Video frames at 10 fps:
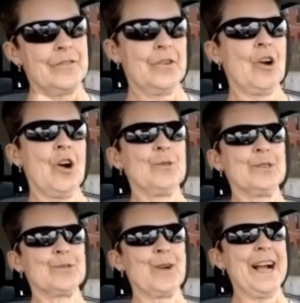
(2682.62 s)
they're
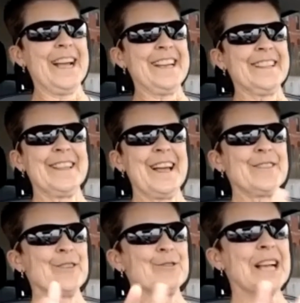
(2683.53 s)
always right?
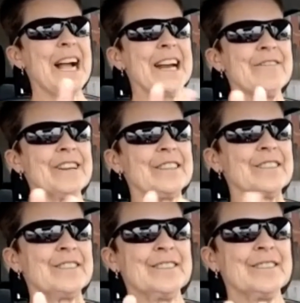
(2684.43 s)
There's kind of a